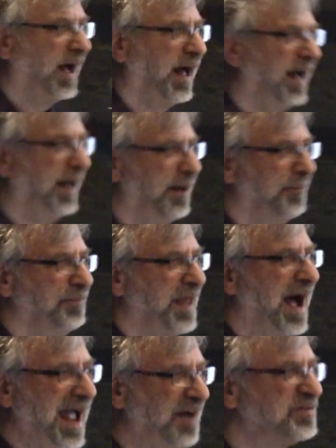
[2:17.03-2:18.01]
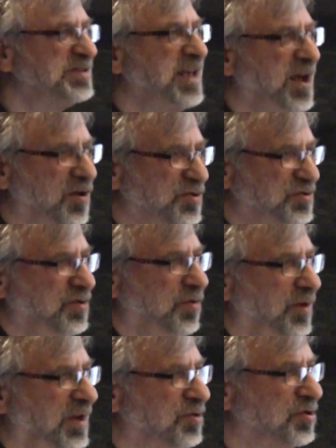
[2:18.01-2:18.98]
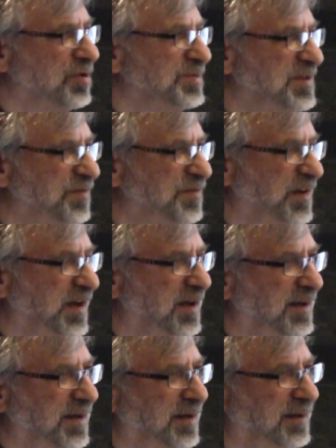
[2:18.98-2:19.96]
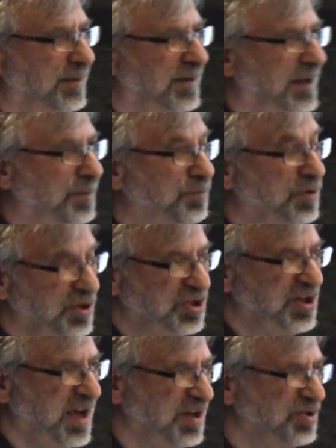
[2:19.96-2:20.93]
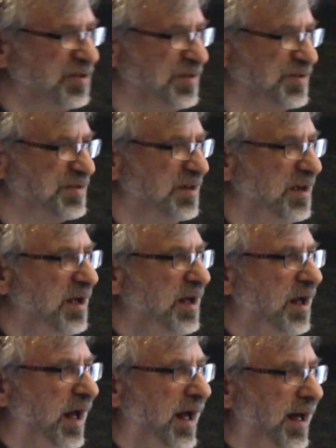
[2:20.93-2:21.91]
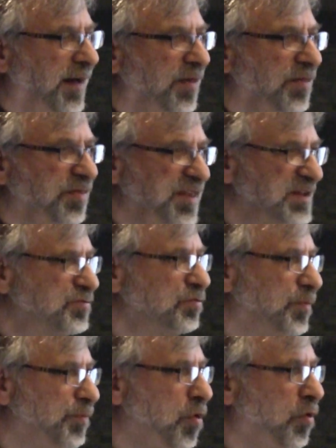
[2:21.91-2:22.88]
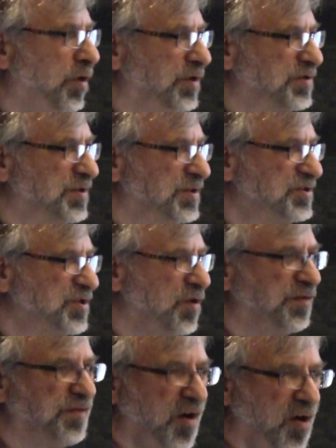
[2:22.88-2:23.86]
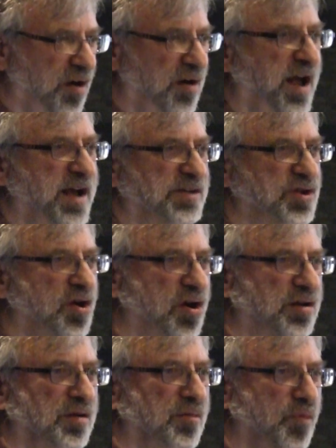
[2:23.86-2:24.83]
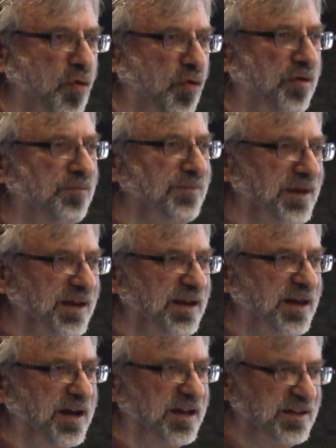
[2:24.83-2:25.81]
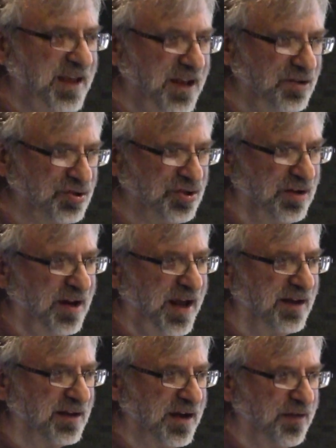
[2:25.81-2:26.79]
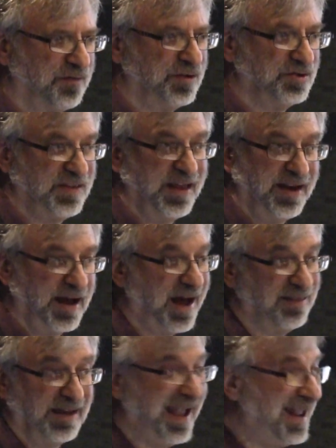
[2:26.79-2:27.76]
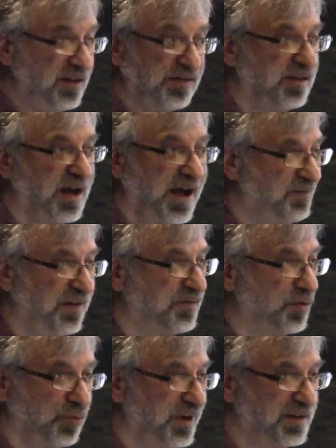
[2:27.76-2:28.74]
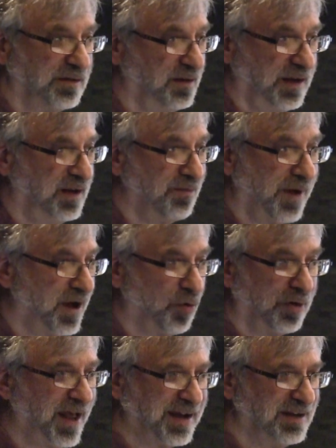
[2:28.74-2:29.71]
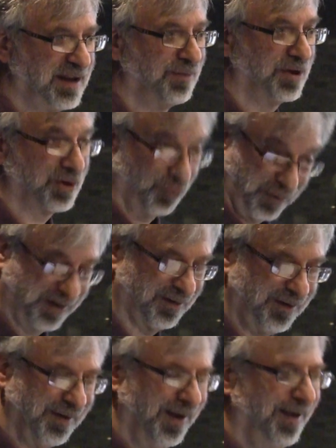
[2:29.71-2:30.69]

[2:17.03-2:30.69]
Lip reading: I have to say also, in terms of appreciations, this report so far has gotten more media attention and coverage than I think anything I've ever written in my whole academic career.